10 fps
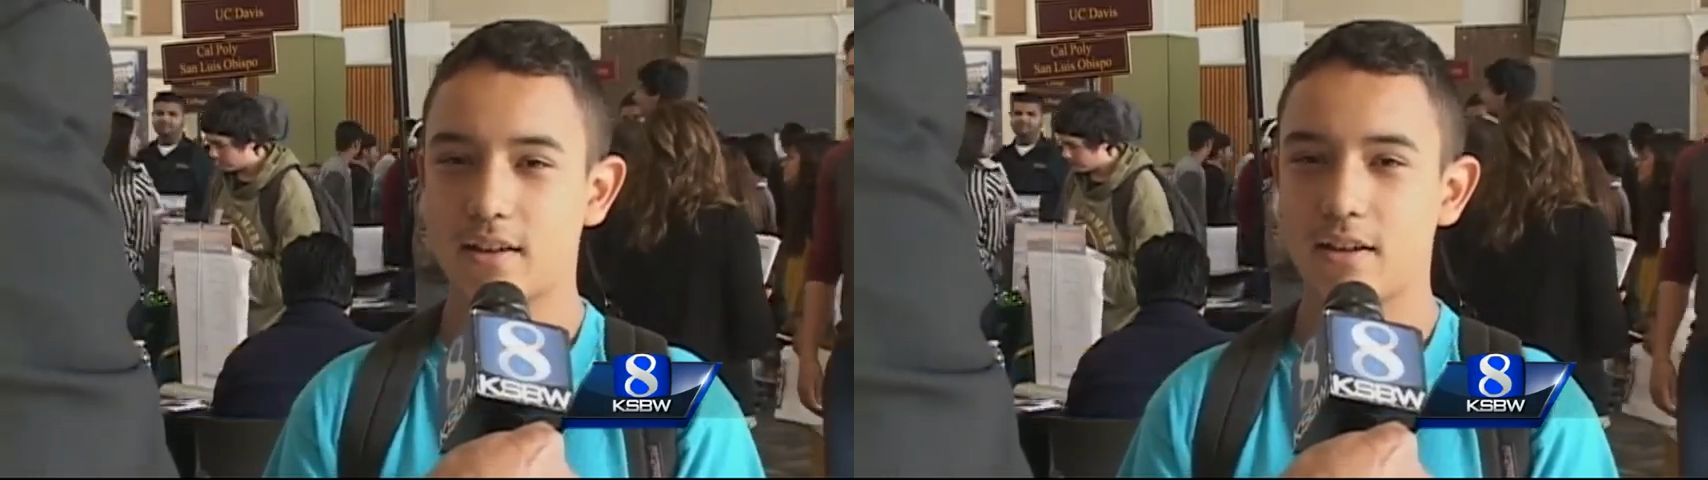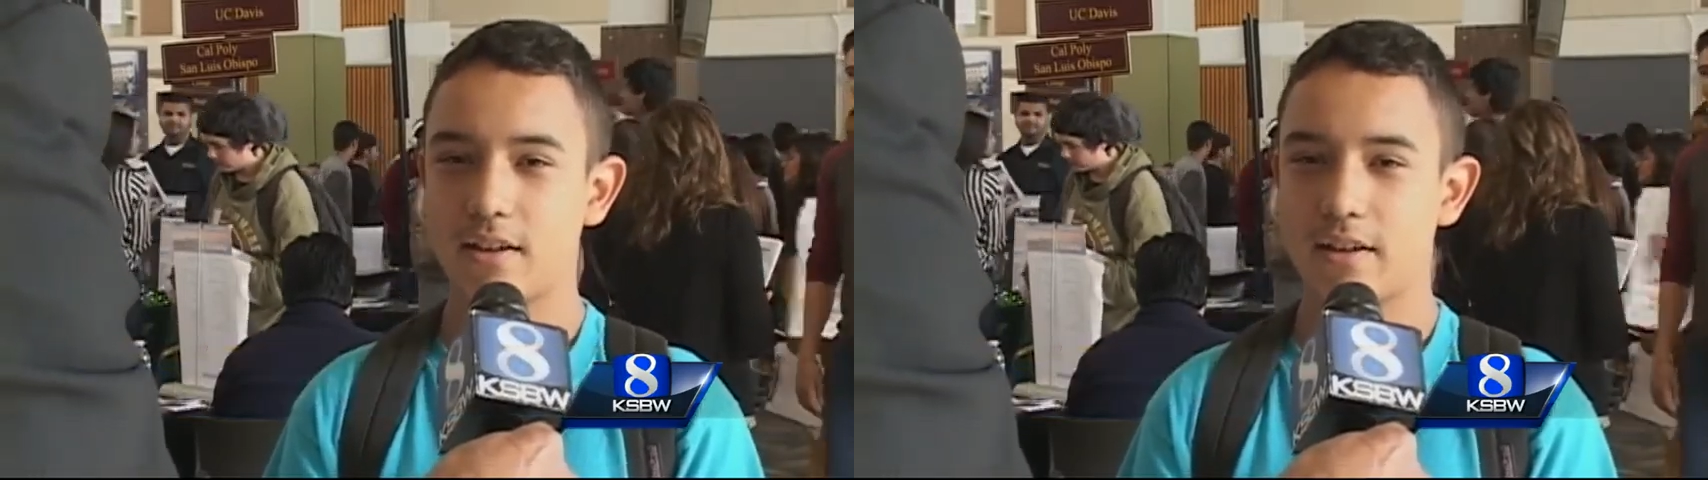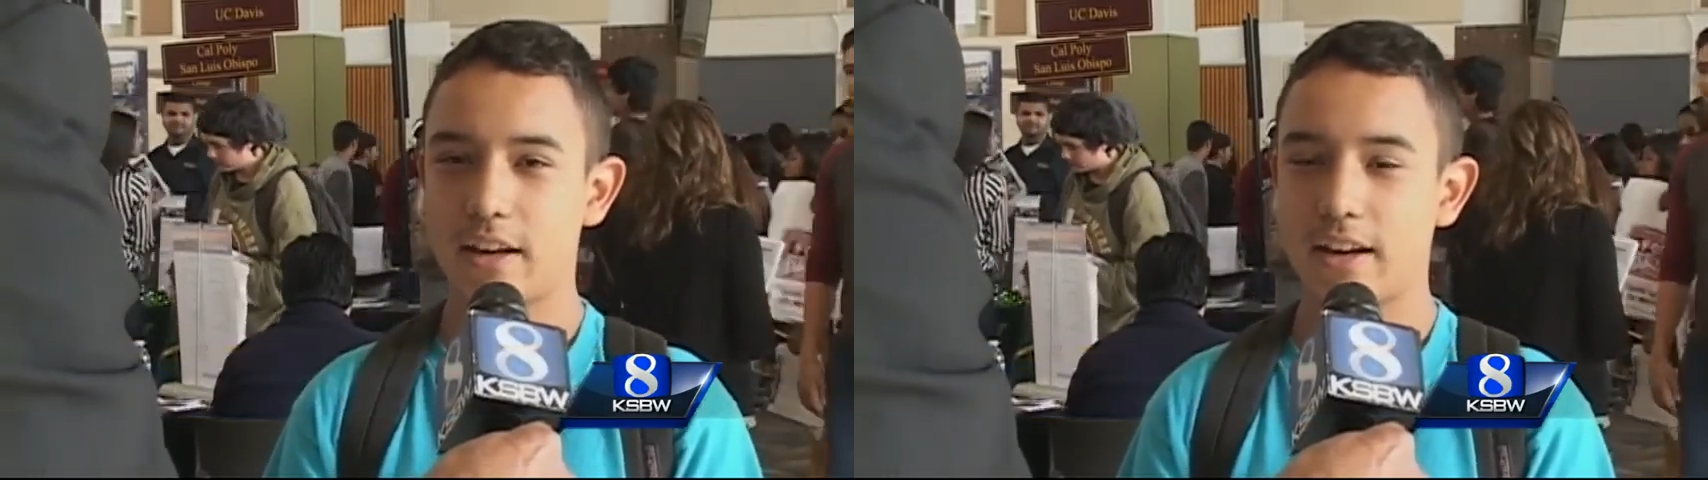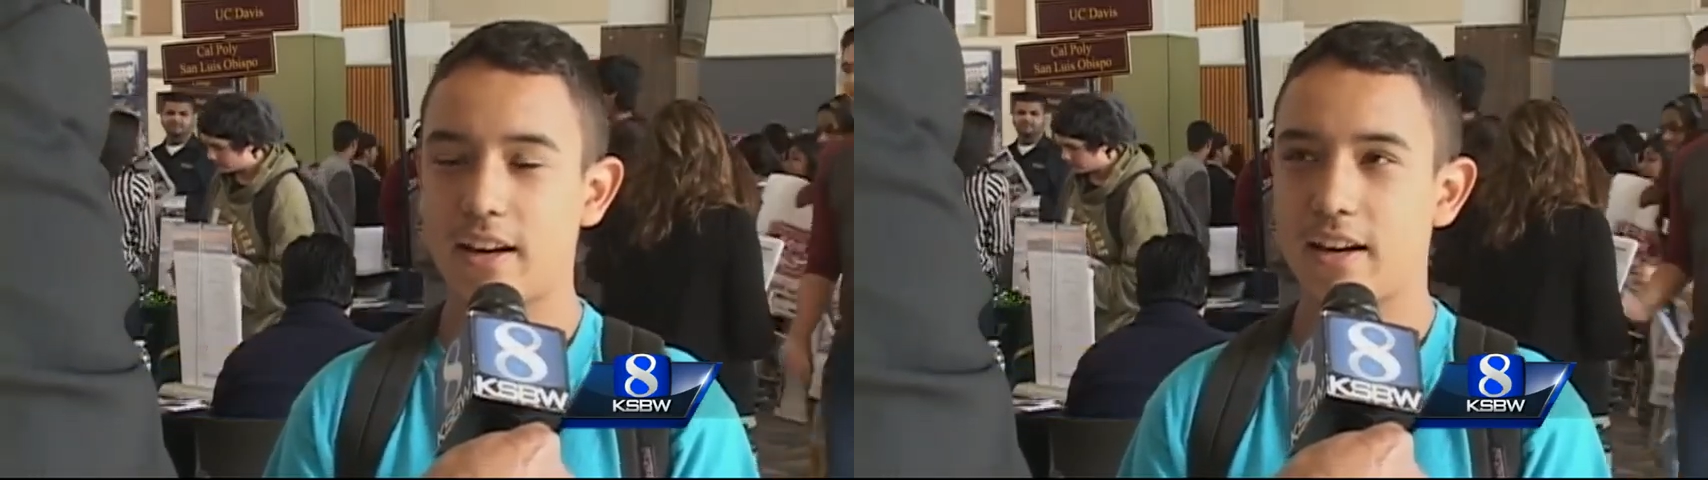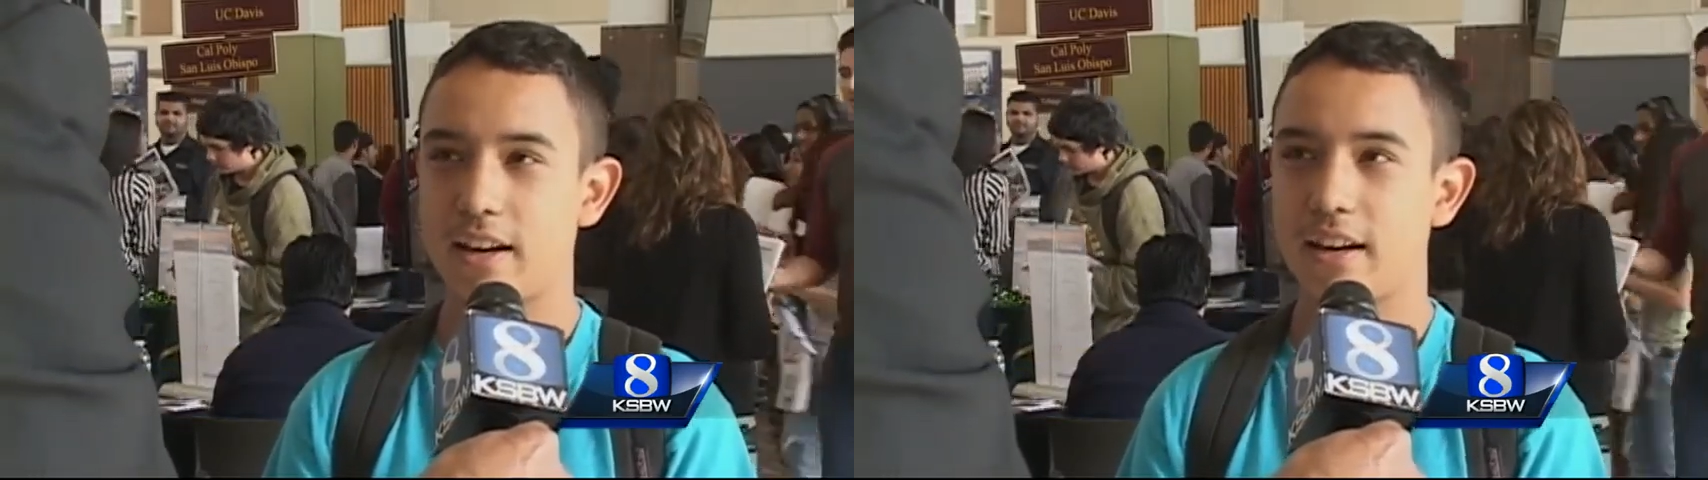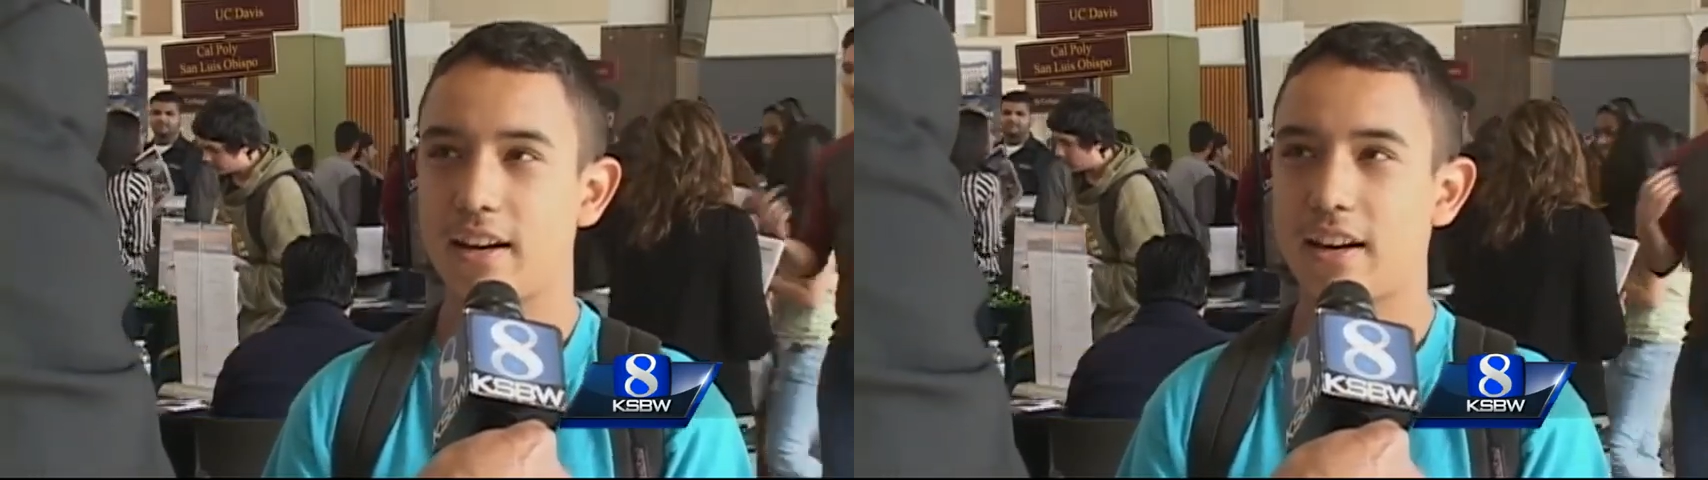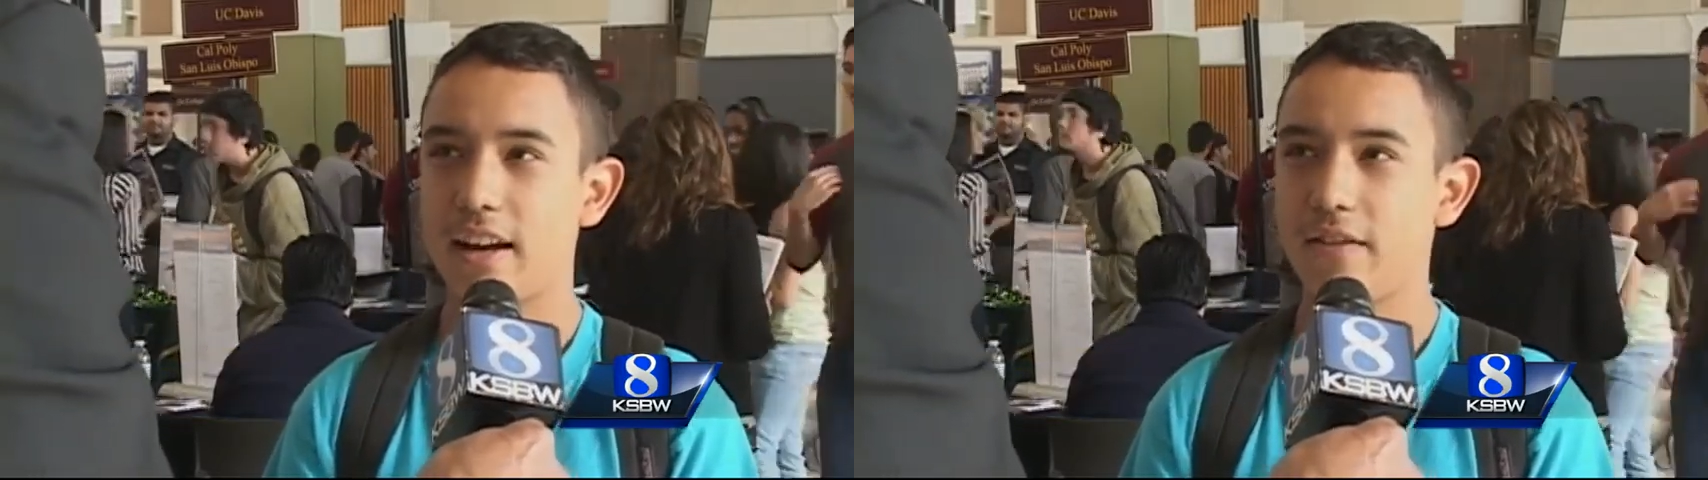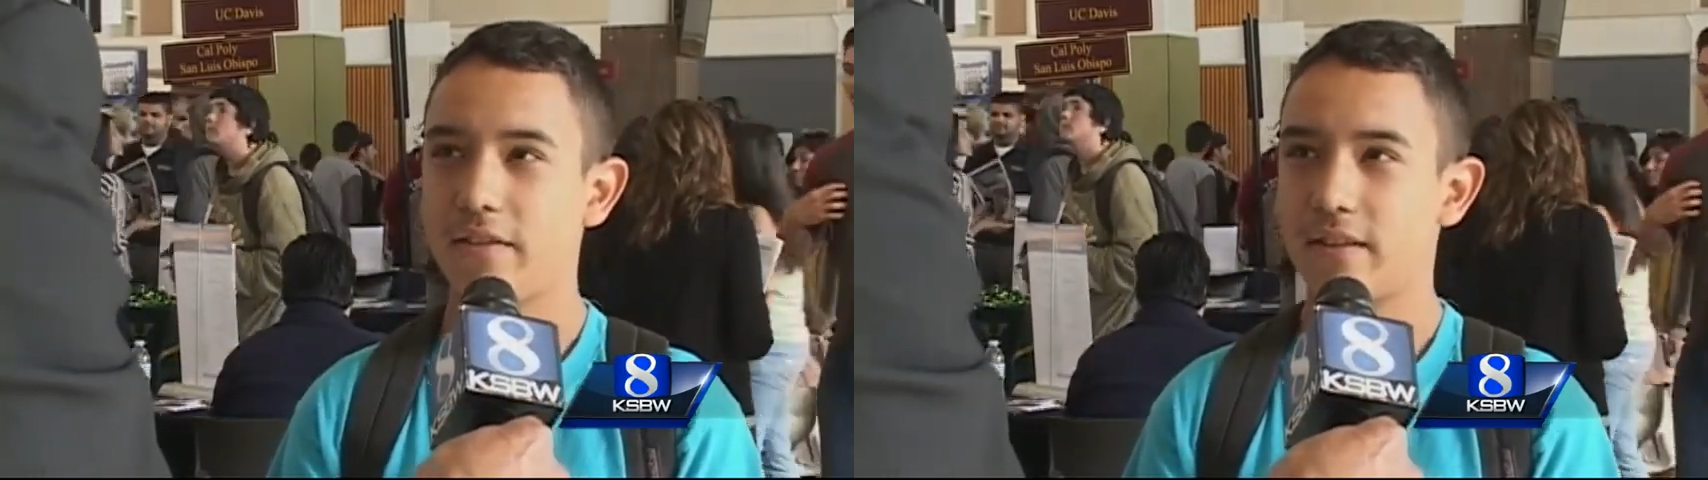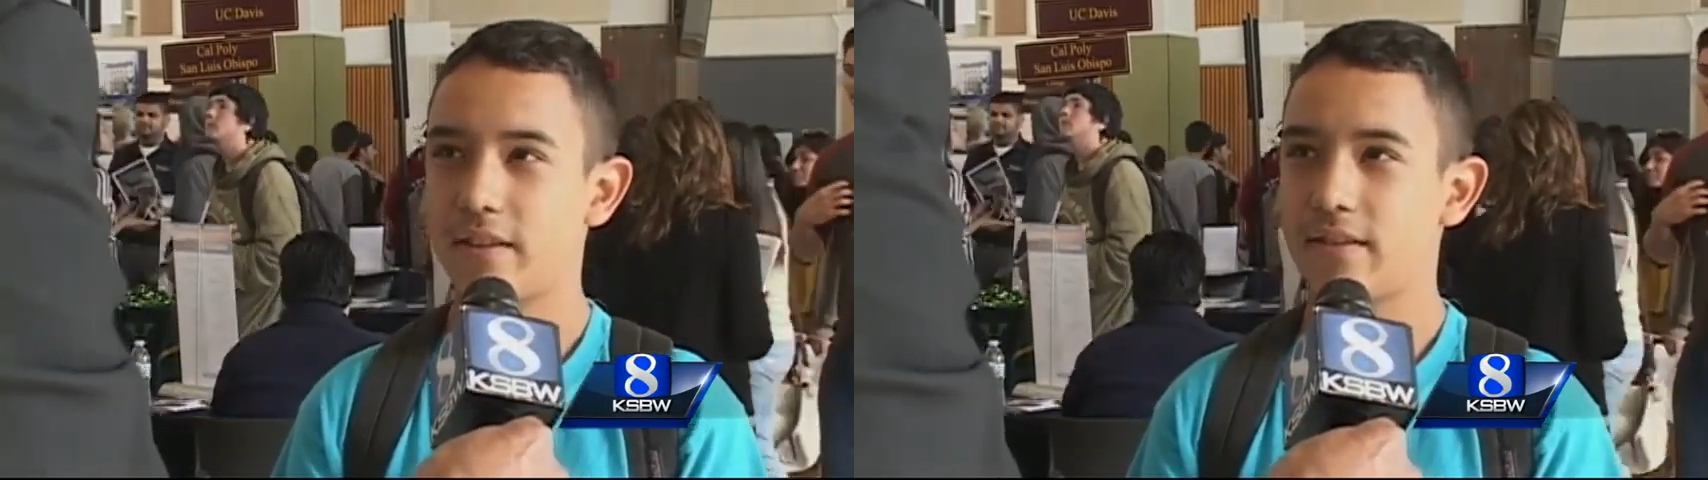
to get ahead in life.